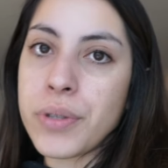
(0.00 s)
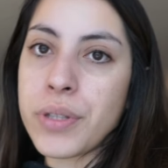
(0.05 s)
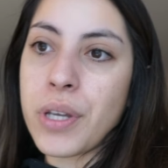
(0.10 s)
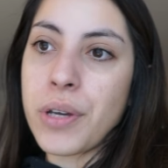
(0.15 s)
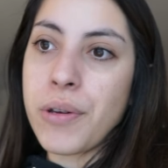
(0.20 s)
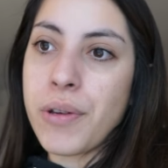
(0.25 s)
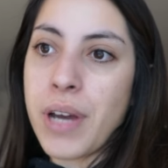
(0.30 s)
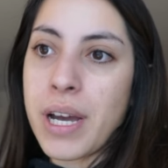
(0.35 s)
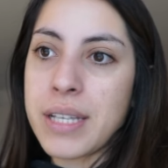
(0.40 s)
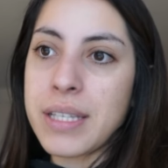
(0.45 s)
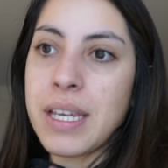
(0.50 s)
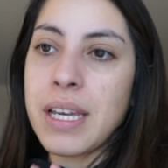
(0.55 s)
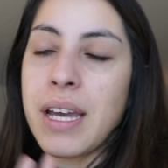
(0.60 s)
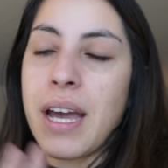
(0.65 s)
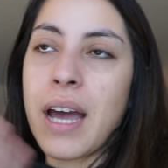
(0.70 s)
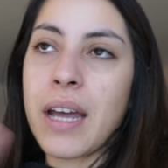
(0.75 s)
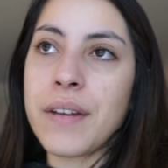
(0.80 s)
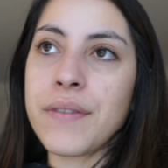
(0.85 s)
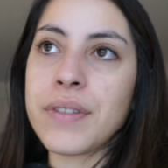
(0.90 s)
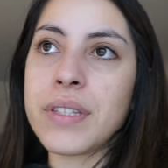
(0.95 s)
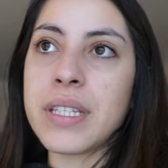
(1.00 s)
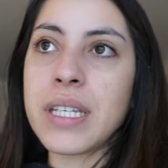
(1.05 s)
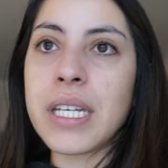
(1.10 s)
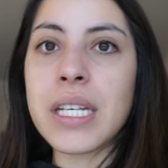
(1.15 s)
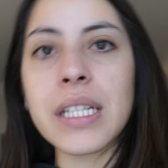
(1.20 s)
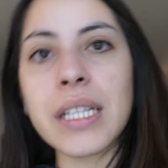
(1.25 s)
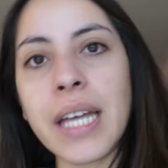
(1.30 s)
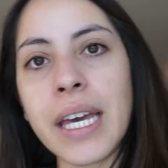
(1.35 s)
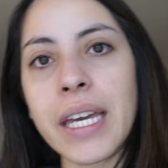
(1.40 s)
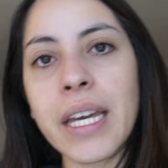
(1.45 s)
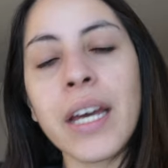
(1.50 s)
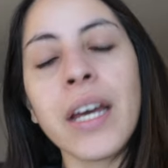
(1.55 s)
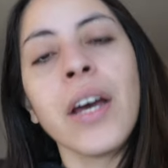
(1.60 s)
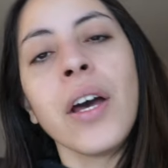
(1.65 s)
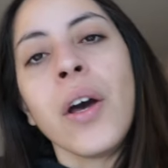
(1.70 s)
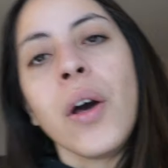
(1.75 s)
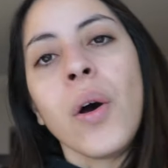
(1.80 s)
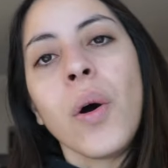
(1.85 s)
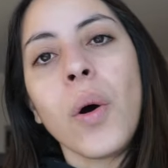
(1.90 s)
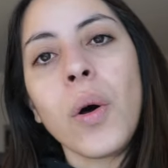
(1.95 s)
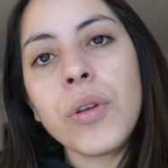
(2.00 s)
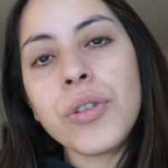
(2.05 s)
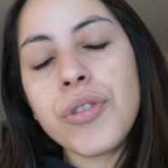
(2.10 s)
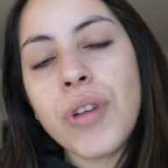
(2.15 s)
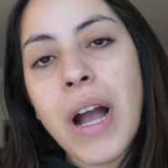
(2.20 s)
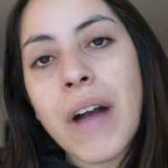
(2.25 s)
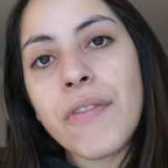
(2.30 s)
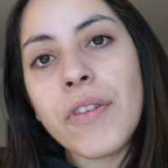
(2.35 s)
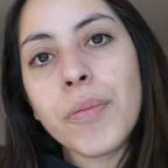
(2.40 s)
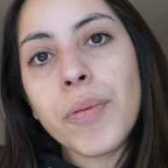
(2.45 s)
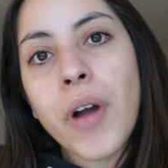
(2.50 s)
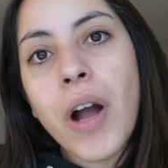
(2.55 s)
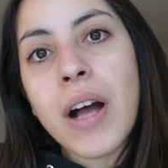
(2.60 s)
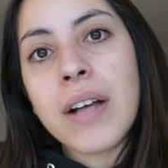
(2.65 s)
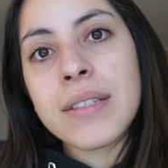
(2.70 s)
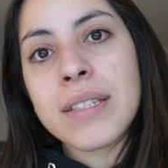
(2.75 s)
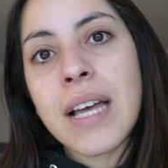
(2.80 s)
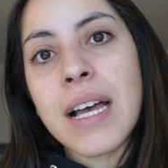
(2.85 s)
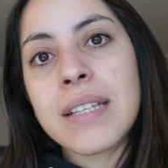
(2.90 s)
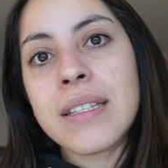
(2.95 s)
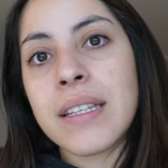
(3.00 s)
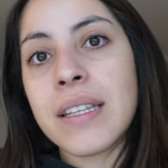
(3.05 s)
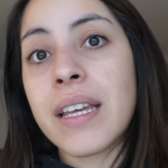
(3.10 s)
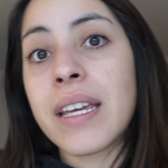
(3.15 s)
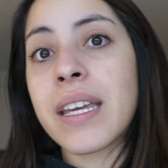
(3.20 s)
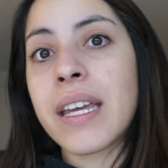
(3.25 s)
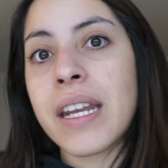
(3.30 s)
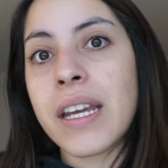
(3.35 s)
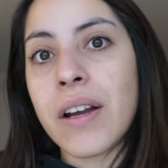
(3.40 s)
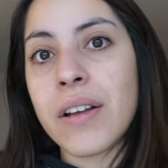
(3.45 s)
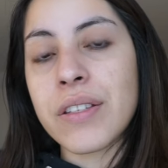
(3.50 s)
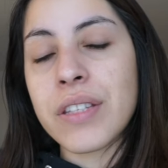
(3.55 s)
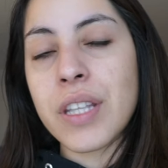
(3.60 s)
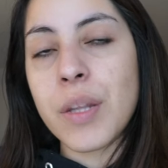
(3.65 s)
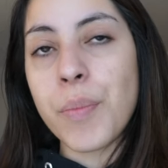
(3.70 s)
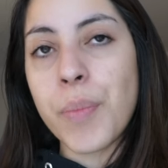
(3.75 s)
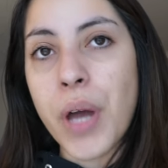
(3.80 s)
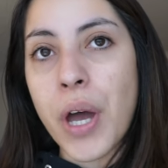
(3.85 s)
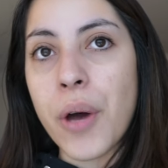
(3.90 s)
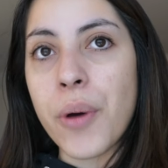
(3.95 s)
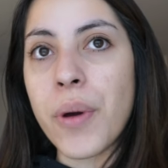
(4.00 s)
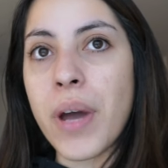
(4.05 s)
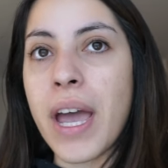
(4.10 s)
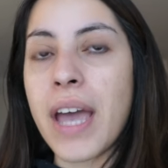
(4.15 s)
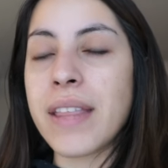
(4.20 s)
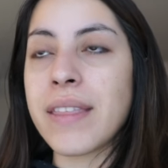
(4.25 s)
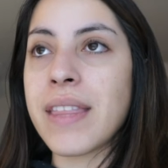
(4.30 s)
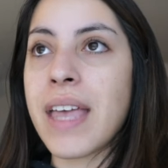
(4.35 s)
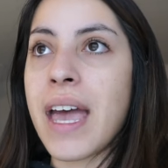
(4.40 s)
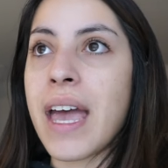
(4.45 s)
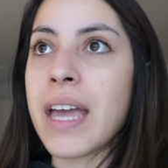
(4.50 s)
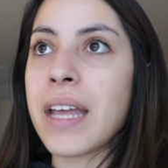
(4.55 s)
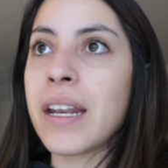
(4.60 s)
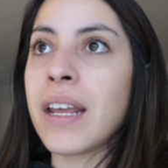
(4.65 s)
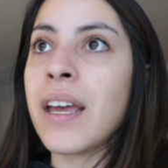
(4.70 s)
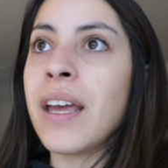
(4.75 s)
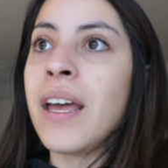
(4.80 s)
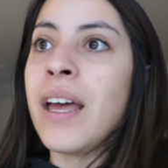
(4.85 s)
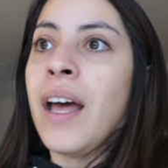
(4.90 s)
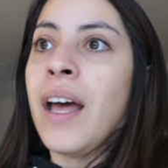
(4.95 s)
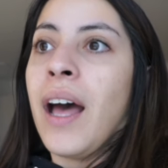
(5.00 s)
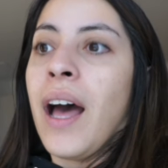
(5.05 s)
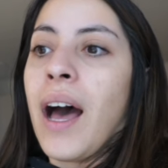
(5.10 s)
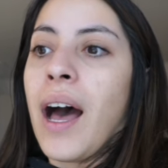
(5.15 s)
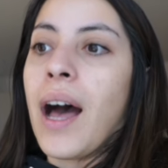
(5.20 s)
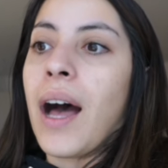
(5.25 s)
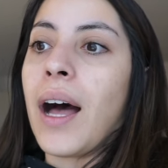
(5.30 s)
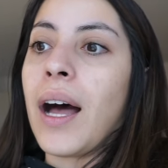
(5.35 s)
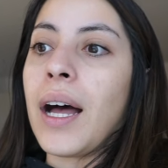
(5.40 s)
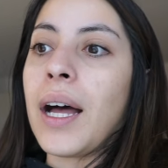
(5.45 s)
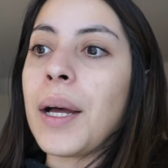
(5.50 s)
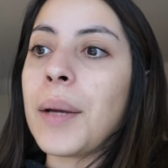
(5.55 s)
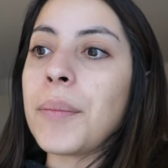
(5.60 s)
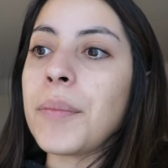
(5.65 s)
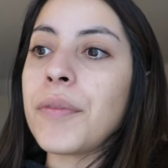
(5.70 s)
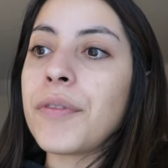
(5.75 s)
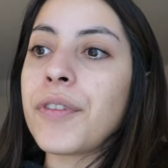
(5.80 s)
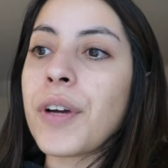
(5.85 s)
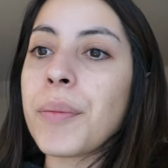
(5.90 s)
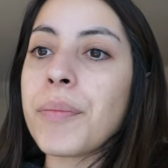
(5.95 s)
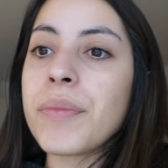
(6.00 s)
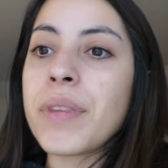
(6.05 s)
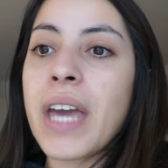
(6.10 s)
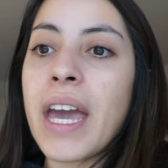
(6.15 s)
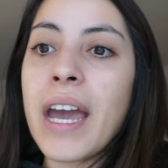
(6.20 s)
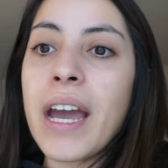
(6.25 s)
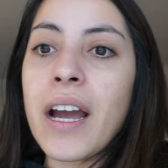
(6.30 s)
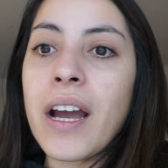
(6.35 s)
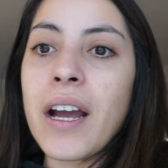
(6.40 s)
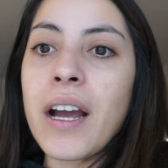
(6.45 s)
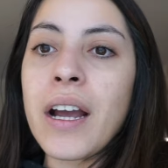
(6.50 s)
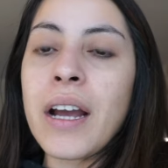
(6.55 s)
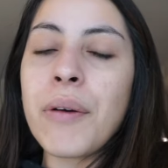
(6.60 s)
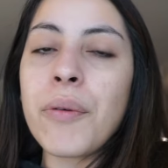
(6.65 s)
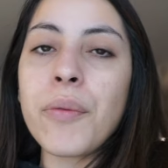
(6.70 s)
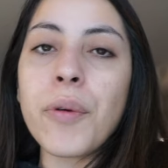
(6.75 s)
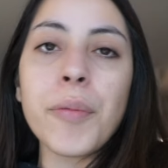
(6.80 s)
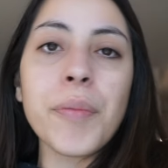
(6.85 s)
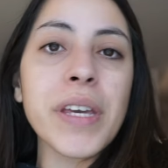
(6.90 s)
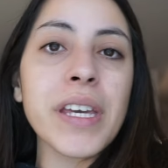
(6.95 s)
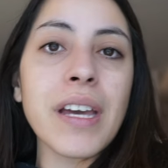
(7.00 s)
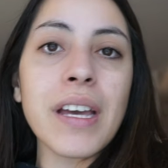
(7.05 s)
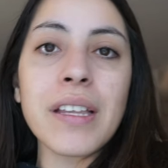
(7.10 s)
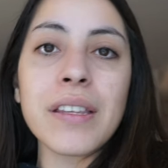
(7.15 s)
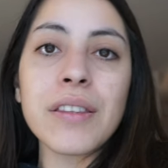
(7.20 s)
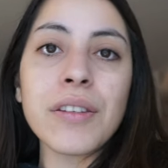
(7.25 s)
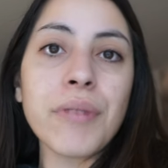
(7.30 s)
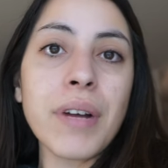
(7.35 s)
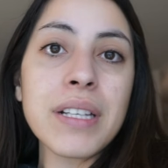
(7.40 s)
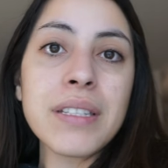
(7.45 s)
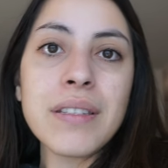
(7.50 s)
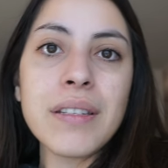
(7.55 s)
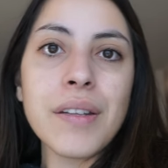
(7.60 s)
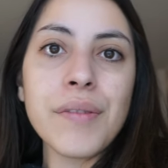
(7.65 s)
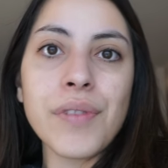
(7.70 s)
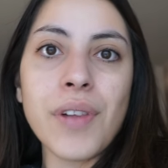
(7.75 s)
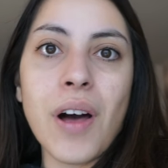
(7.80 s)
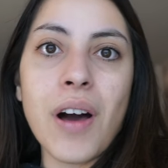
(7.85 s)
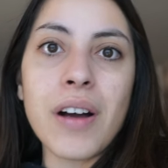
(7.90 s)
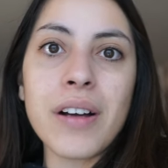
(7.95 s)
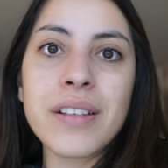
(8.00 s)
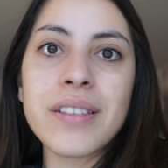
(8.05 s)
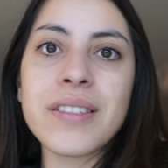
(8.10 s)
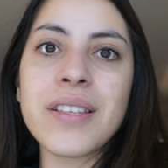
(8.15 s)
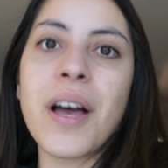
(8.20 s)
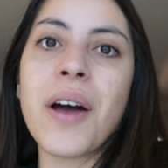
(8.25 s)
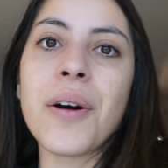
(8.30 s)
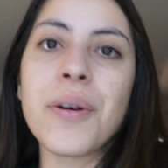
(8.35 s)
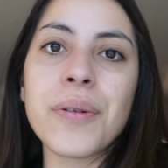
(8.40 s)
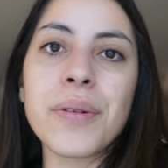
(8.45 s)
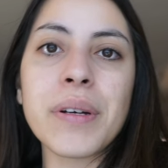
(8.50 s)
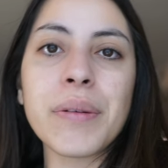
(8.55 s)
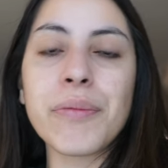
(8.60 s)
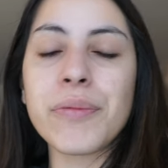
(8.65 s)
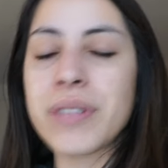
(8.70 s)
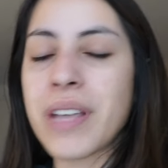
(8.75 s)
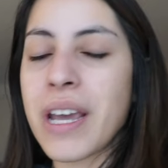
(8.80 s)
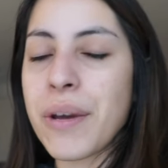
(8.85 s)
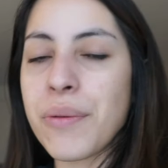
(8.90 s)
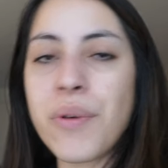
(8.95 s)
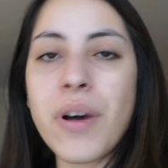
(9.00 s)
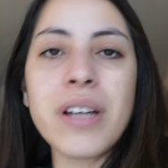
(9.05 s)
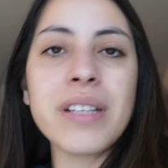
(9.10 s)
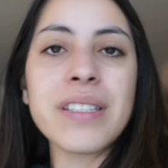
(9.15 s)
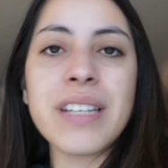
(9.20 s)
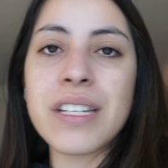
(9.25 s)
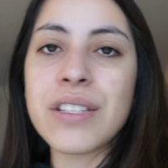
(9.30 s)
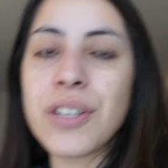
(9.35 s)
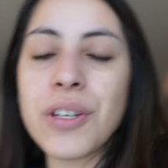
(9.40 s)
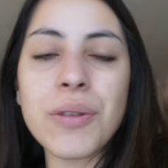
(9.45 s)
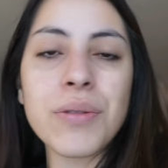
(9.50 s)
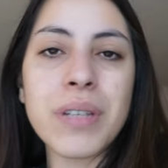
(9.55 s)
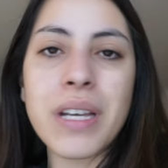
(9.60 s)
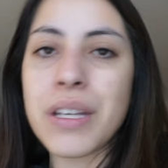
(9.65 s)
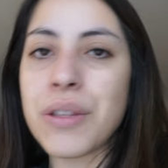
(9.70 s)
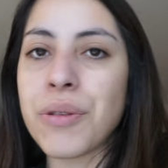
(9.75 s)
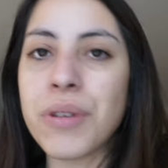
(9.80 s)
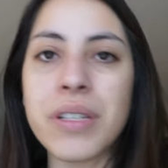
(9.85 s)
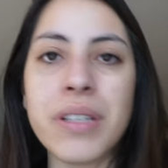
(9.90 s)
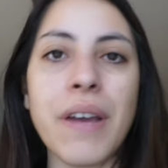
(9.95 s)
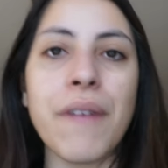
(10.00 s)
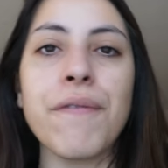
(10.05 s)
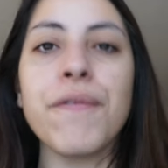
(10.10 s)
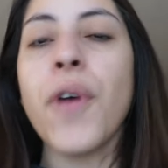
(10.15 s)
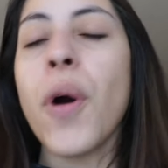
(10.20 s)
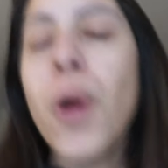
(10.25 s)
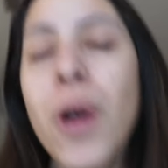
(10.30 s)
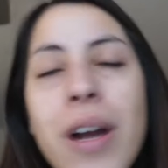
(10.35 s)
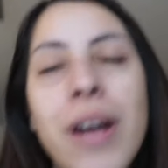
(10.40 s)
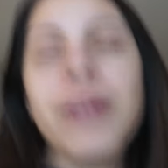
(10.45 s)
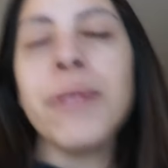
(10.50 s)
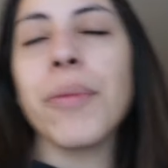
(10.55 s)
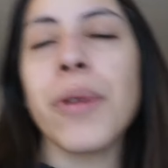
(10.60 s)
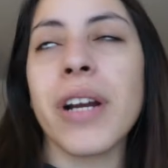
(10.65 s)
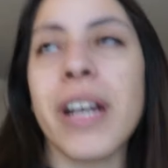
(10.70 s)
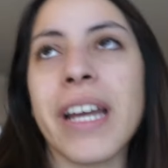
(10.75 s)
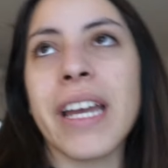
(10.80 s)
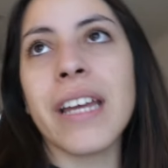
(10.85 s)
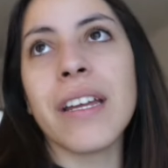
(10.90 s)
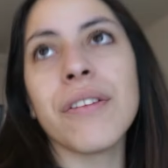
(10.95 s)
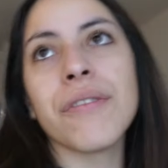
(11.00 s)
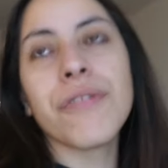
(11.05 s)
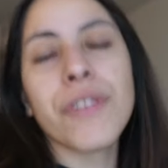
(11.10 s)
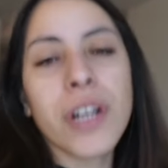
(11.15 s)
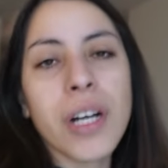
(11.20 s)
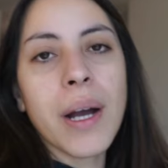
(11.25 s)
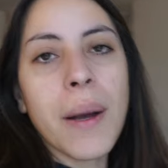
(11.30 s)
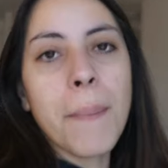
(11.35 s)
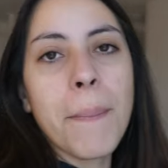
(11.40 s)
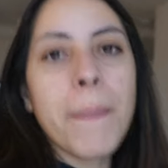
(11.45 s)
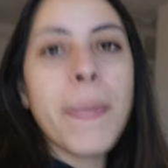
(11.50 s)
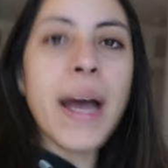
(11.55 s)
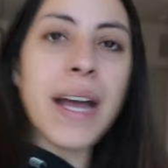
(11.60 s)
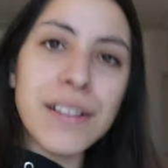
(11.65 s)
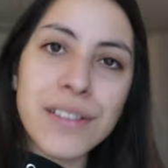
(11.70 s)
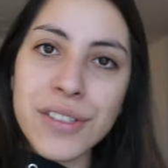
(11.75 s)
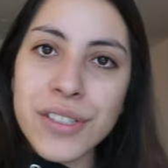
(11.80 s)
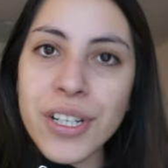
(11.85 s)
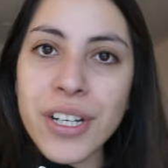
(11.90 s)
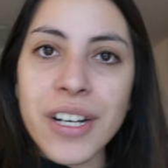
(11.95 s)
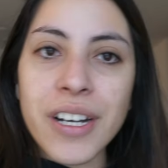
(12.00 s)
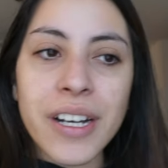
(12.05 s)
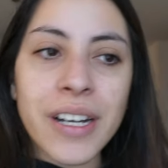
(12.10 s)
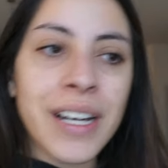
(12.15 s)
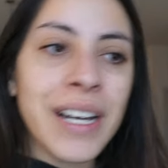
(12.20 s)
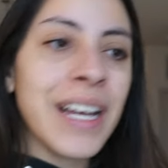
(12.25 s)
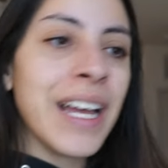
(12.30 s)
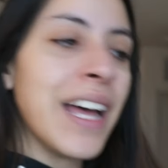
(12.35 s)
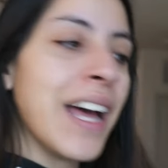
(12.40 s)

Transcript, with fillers: So you guys can kind of see like whole travel process and then getting onto the boat and then um, from there, we'll begin the rest of the vlog. So day one, day two, day three, day four, we're in for a bender.